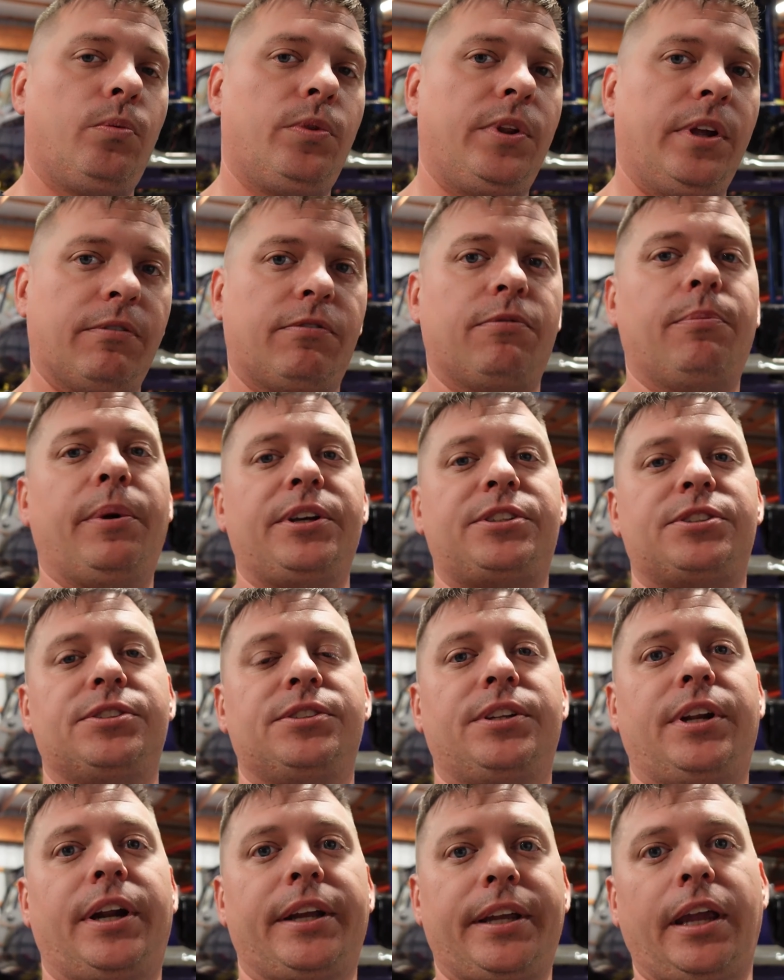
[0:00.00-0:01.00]
the
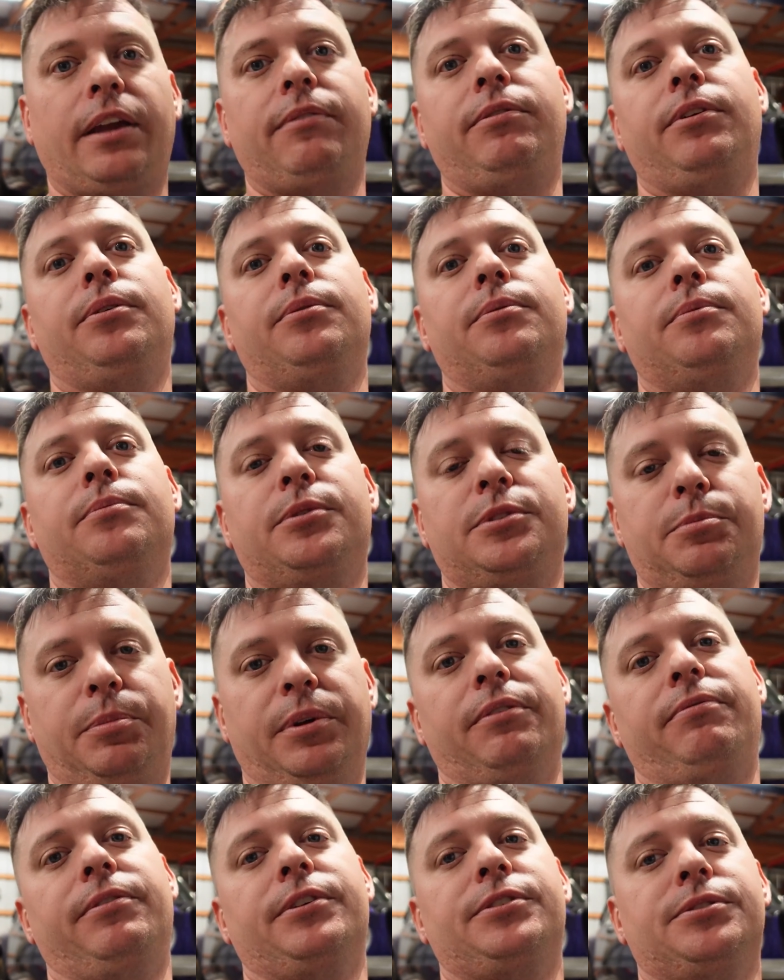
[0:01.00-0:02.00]
information that I gave you was
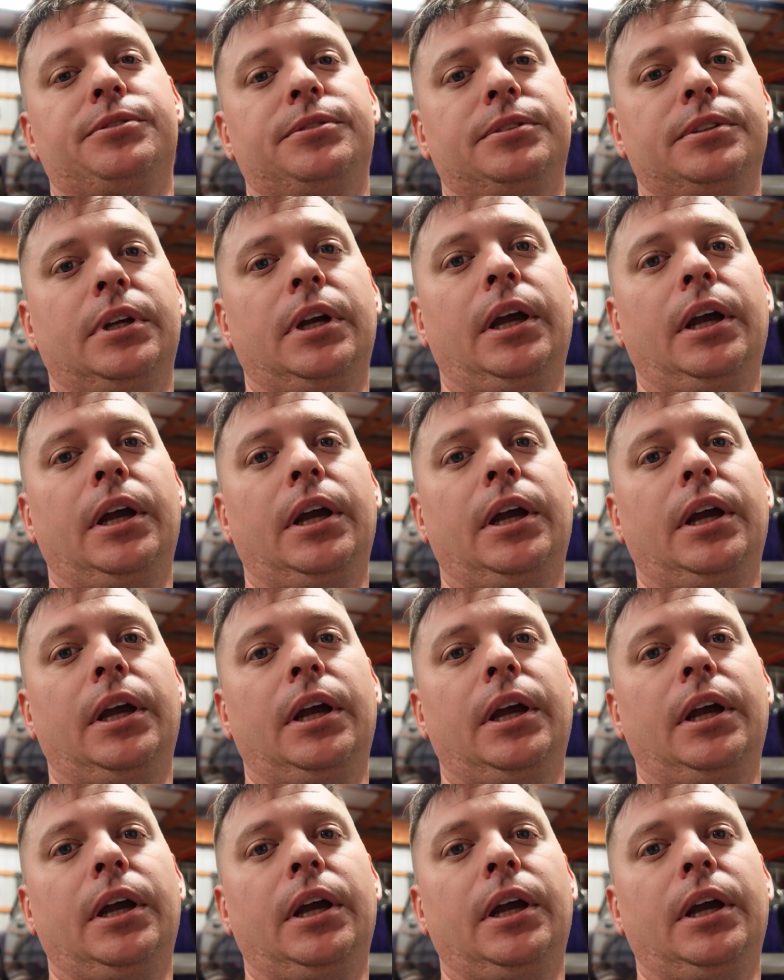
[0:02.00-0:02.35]
beneficial,